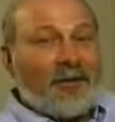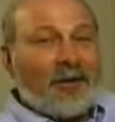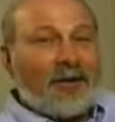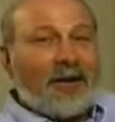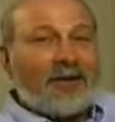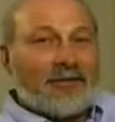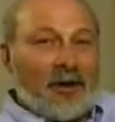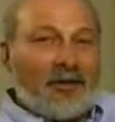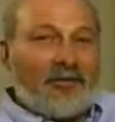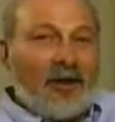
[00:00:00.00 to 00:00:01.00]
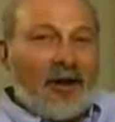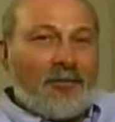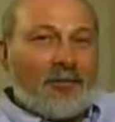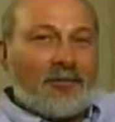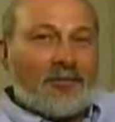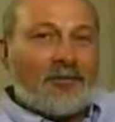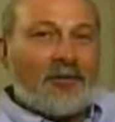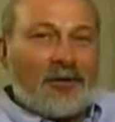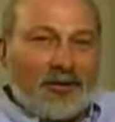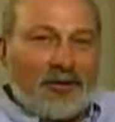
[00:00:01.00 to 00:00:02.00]
It's our job to
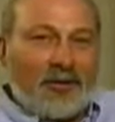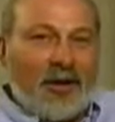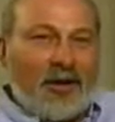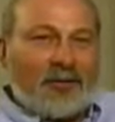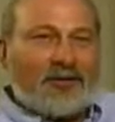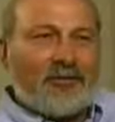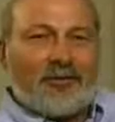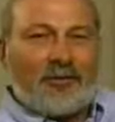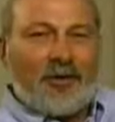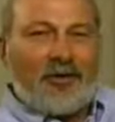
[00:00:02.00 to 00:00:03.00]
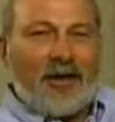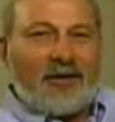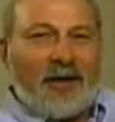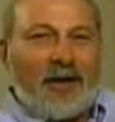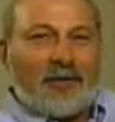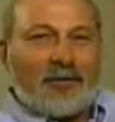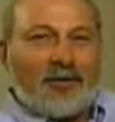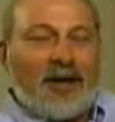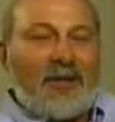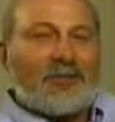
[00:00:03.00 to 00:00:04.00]
deter that, to slow that down, and
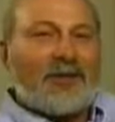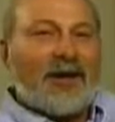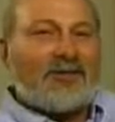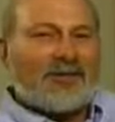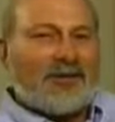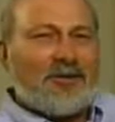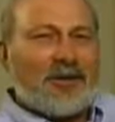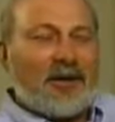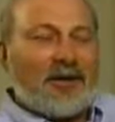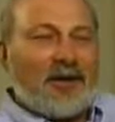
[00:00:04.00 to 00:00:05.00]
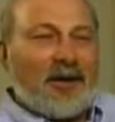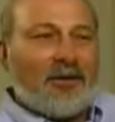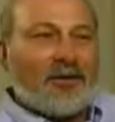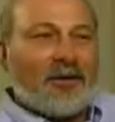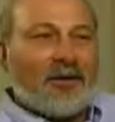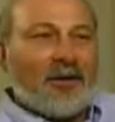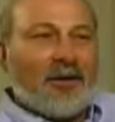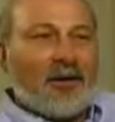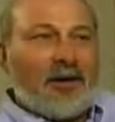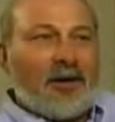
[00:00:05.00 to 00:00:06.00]
perhaps by slowing that down,
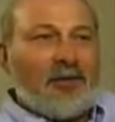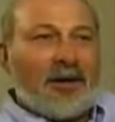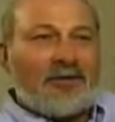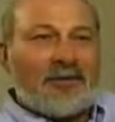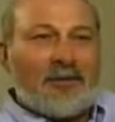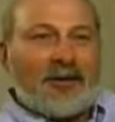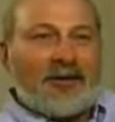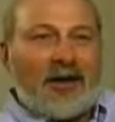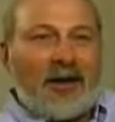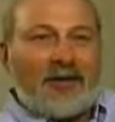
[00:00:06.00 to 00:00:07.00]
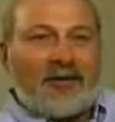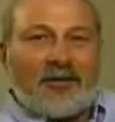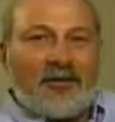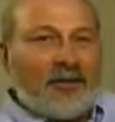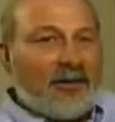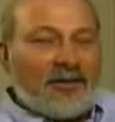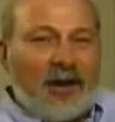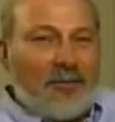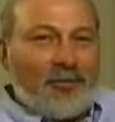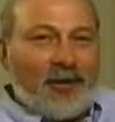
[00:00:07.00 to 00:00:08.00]
by slowing it down at the very top
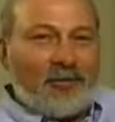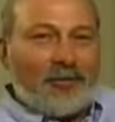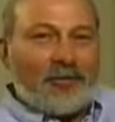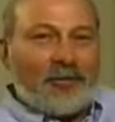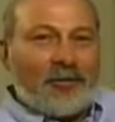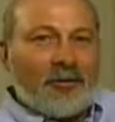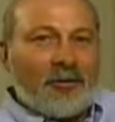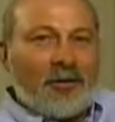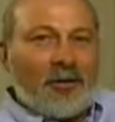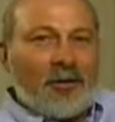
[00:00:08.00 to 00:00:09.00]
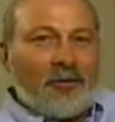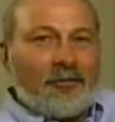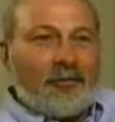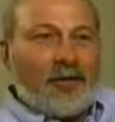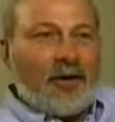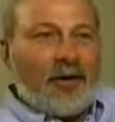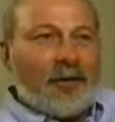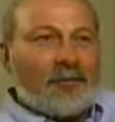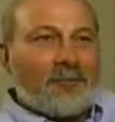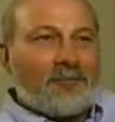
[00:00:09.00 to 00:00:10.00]
levels of
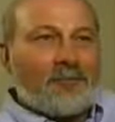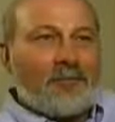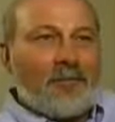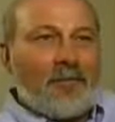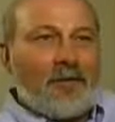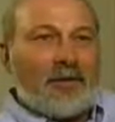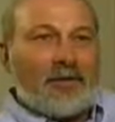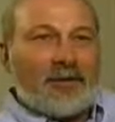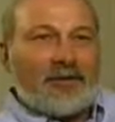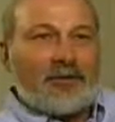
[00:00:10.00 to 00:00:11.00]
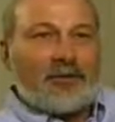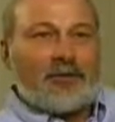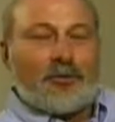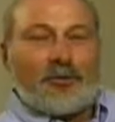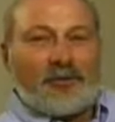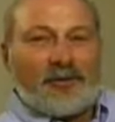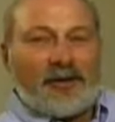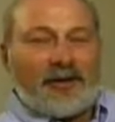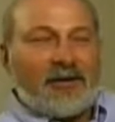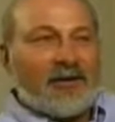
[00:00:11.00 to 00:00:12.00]
these group of
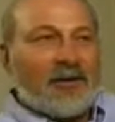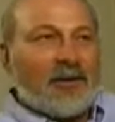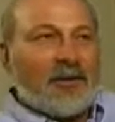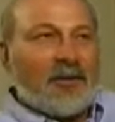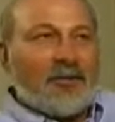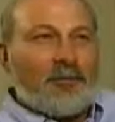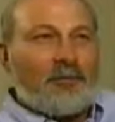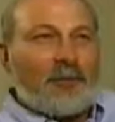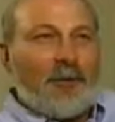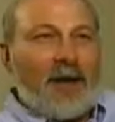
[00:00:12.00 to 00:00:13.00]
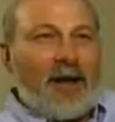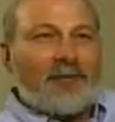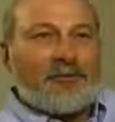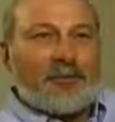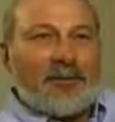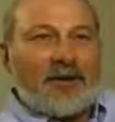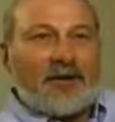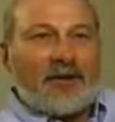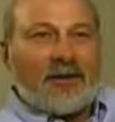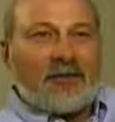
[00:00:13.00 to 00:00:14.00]
elite, perhaps we can
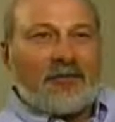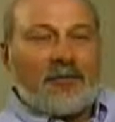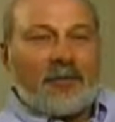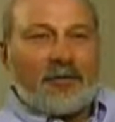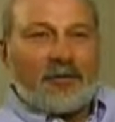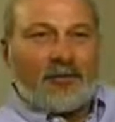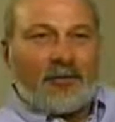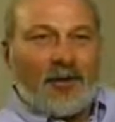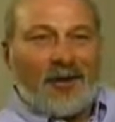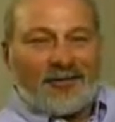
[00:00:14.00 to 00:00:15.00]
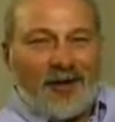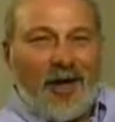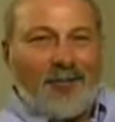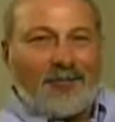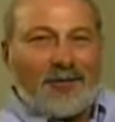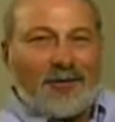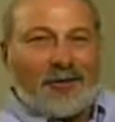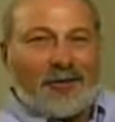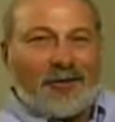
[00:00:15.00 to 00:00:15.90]
give us common people